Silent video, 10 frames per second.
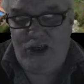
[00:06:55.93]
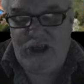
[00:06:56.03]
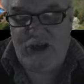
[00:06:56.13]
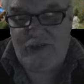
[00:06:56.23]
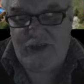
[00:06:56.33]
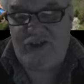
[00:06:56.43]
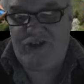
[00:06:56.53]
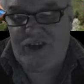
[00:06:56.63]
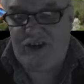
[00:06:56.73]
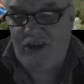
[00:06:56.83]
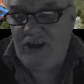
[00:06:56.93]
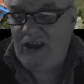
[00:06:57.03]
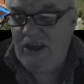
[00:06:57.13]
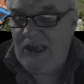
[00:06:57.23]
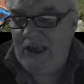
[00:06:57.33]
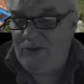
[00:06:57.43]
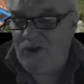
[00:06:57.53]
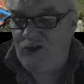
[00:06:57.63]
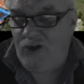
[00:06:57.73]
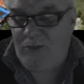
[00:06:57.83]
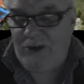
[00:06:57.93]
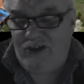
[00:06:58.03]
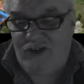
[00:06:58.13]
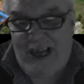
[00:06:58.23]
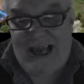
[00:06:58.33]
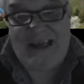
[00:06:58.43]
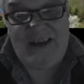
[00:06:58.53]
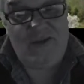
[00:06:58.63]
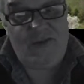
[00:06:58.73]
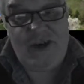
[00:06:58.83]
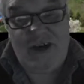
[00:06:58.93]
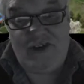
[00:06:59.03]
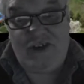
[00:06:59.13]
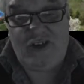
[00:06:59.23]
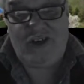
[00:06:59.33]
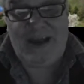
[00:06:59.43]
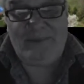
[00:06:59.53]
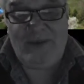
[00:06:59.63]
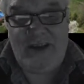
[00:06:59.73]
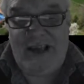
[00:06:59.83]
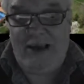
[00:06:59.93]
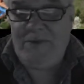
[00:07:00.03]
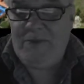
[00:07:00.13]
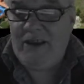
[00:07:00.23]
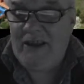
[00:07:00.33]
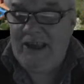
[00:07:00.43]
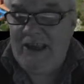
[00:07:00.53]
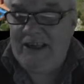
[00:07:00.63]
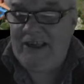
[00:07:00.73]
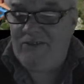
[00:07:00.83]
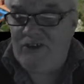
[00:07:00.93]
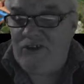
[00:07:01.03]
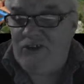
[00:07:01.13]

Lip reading: on this, and you should be starting to finish this up now and get this